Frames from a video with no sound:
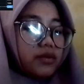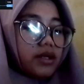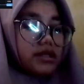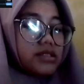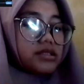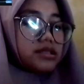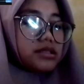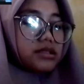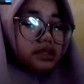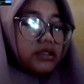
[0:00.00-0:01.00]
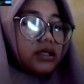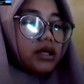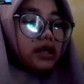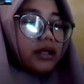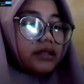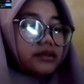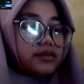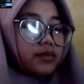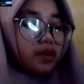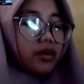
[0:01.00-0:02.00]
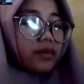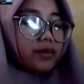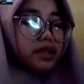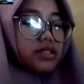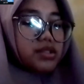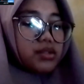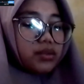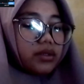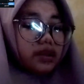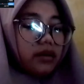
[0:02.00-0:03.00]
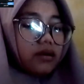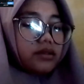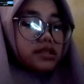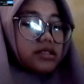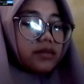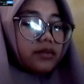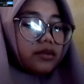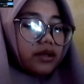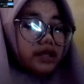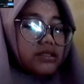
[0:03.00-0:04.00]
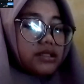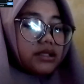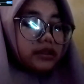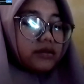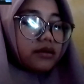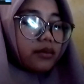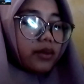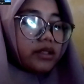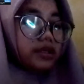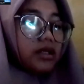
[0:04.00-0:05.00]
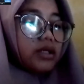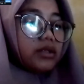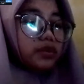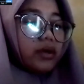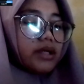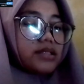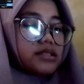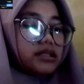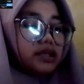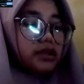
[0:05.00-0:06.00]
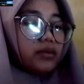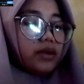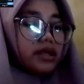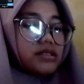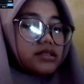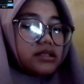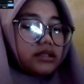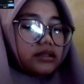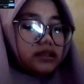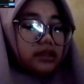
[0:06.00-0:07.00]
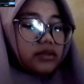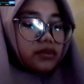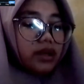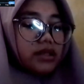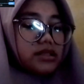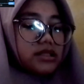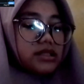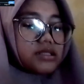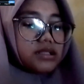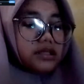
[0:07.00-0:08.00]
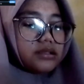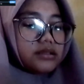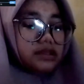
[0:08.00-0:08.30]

S D adds more pressure on stablecoin in your when U S D, U S D T, U S D C,